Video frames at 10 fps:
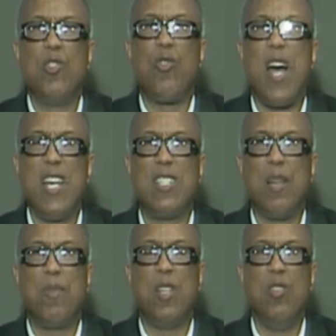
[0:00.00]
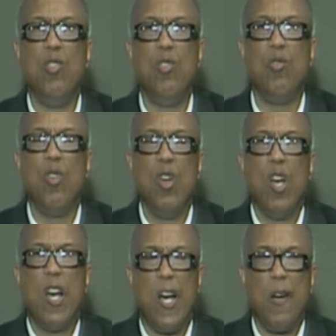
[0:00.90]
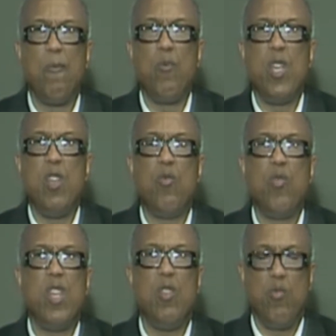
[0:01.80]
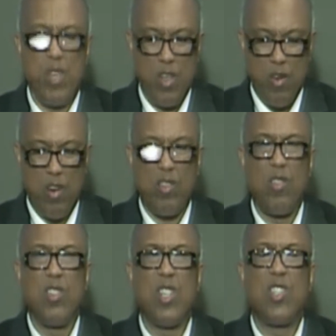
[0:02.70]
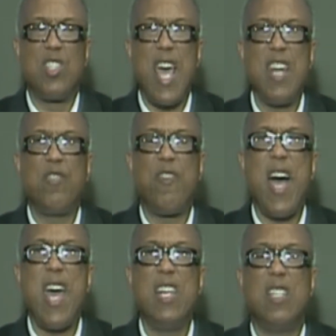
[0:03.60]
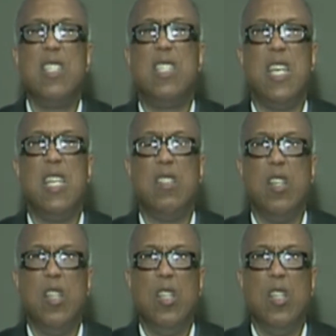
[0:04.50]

try something new. We are just satisfied and content